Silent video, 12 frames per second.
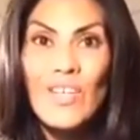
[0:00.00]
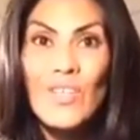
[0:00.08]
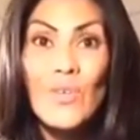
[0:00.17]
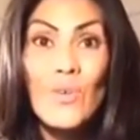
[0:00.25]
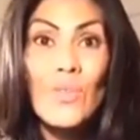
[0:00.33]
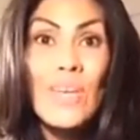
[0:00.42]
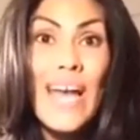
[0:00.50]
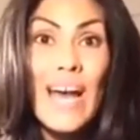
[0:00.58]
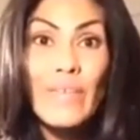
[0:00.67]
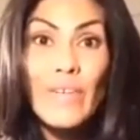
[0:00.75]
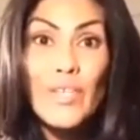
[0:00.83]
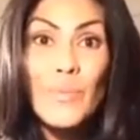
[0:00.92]
to the
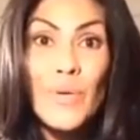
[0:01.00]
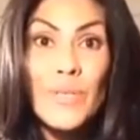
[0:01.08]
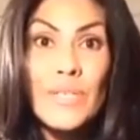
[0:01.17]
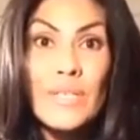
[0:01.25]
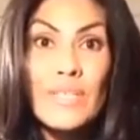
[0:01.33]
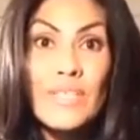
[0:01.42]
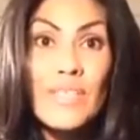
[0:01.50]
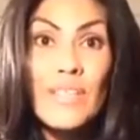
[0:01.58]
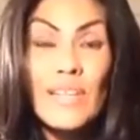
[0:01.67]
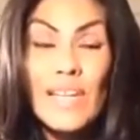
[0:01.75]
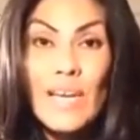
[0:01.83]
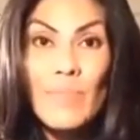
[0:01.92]
average person, to
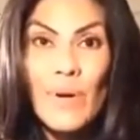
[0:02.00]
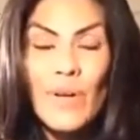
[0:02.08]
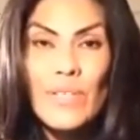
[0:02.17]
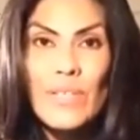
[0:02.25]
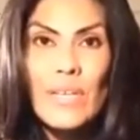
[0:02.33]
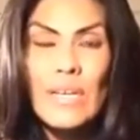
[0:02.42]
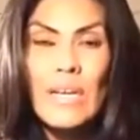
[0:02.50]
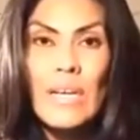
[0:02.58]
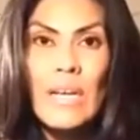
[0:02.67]
the lay person.